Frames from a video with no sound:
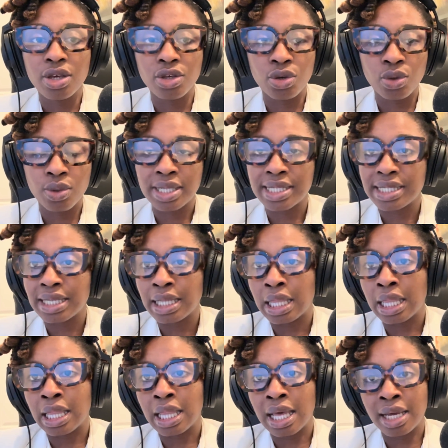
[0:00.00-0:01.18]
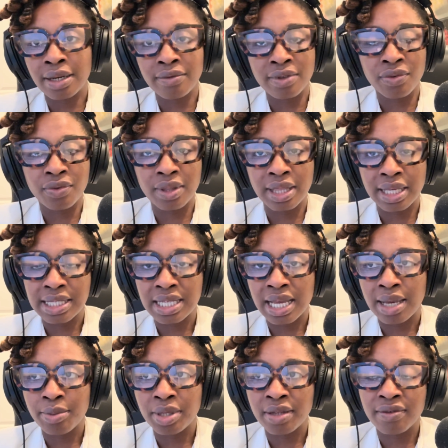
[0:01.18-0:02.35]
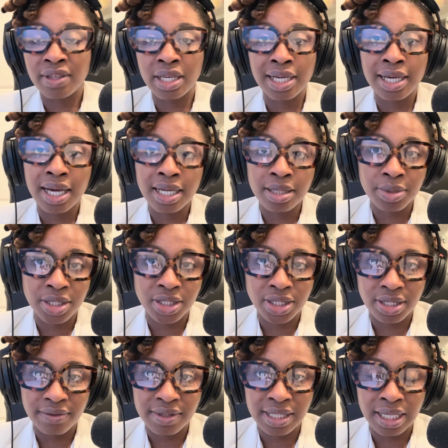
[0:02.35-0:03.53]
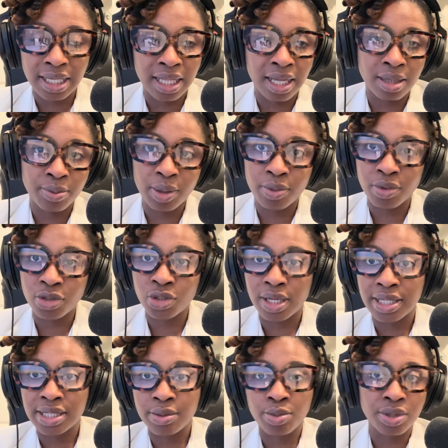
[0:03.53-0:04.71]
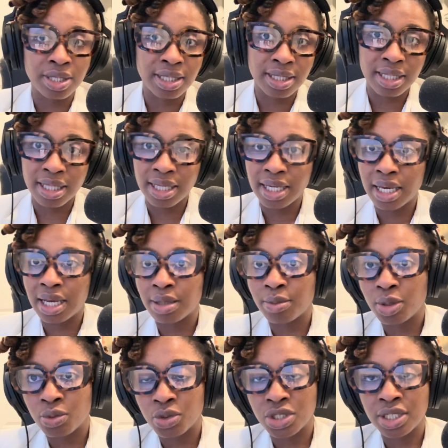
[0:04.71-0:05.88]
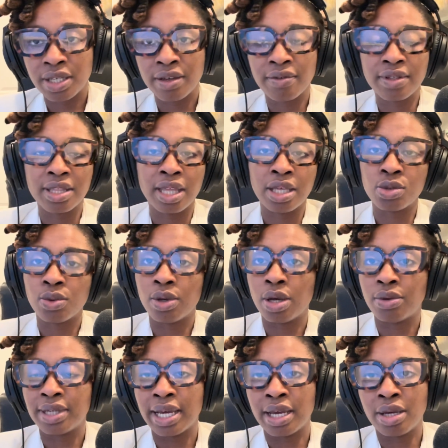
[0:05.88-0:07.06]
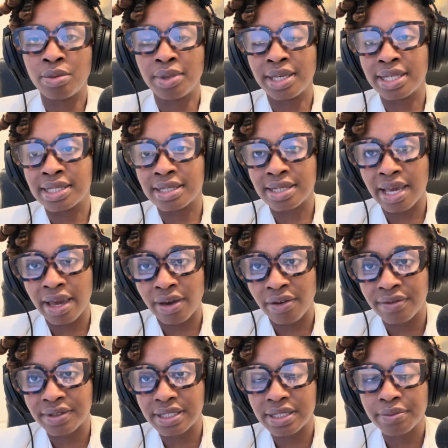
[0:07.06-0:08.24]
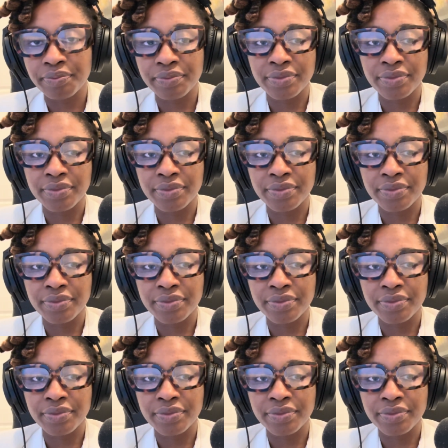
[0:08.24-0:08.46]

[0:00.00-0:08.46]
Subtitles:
You're going to see a lot of different things happen. If the economy shifts, like a lot of people are trying to predict that the economy will shift, things will go down because of tariffs.